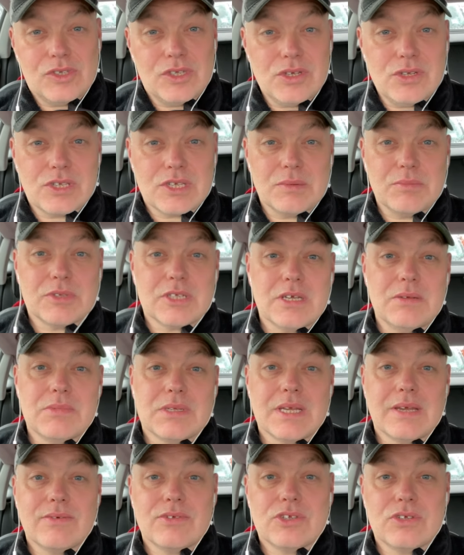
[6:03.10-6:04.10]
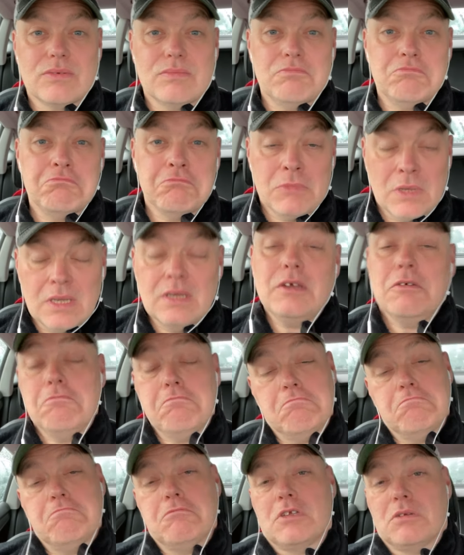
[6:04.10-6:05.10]
do sometimes have some
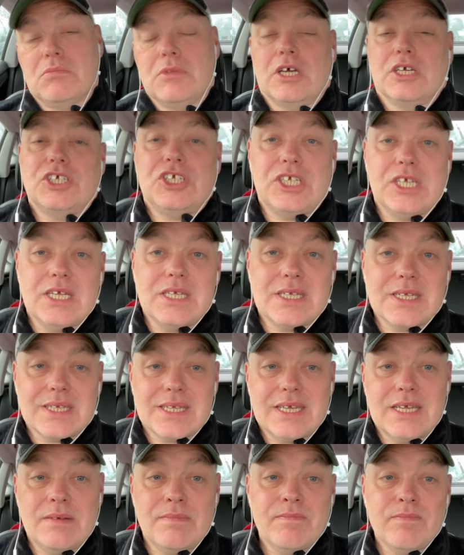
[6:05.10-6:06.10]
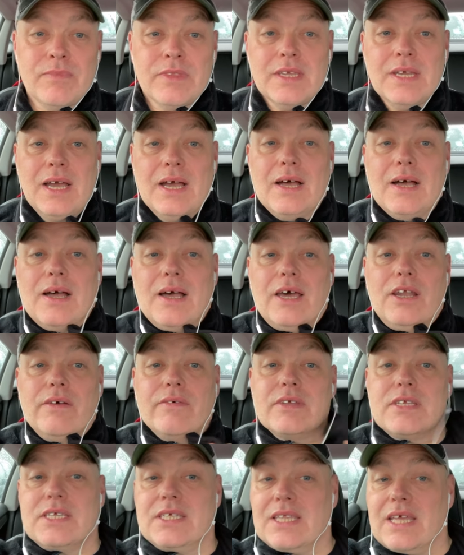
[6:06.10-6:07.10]
nice cheeses in. And
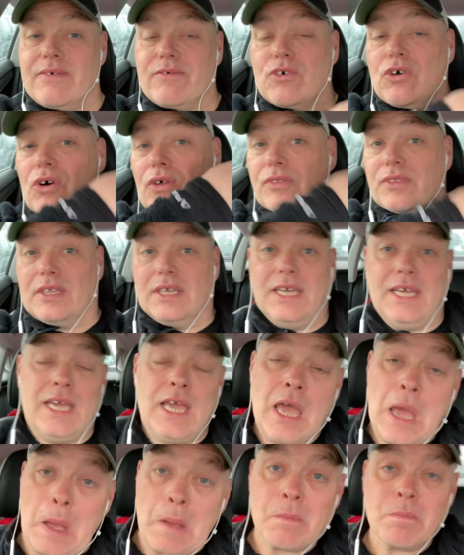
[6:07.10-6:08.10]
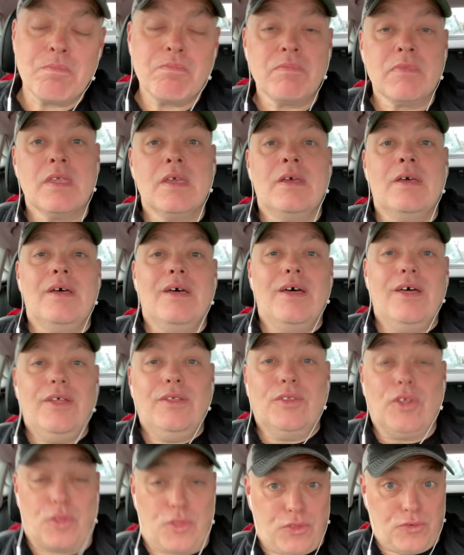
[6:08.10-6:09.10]
obviously they've got the
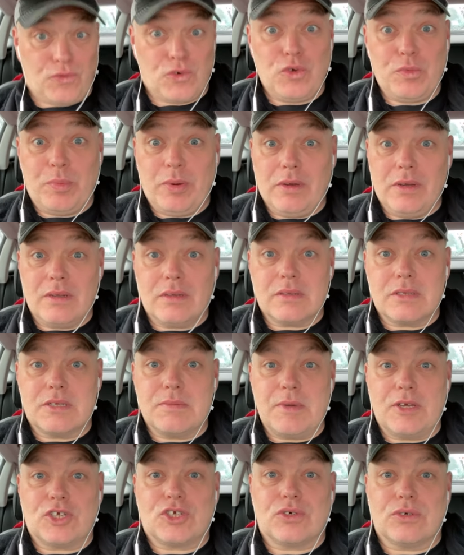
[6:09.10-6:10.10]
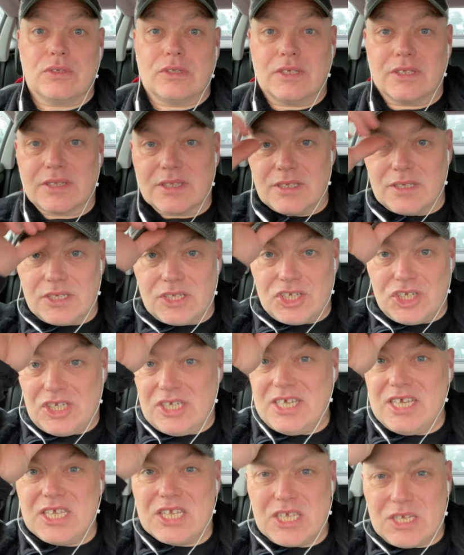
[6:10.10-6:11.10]
throughput to make sure that the
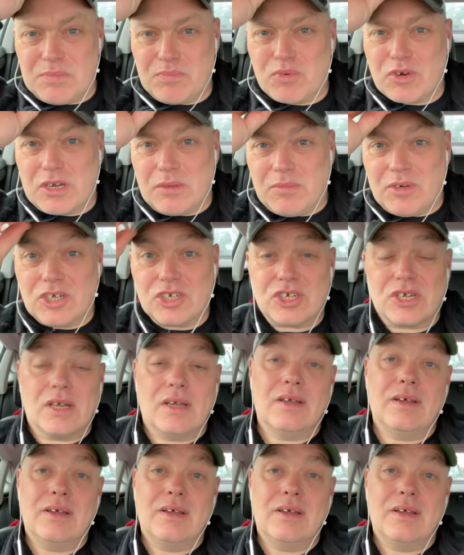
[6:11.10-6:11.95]
cheese is pretty much